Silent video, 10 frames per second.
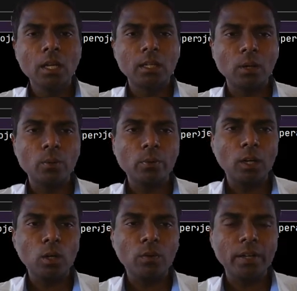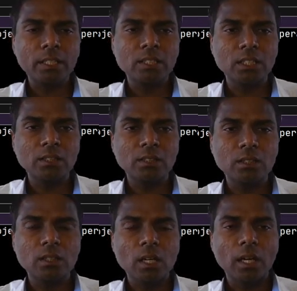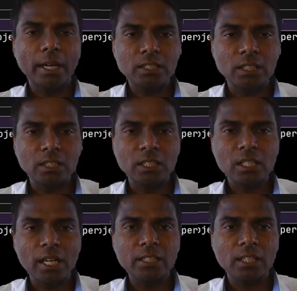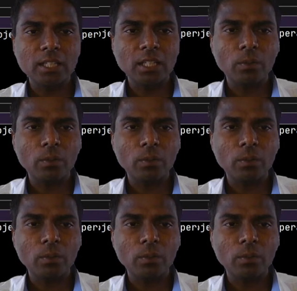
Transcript: Now value of x is initialized here,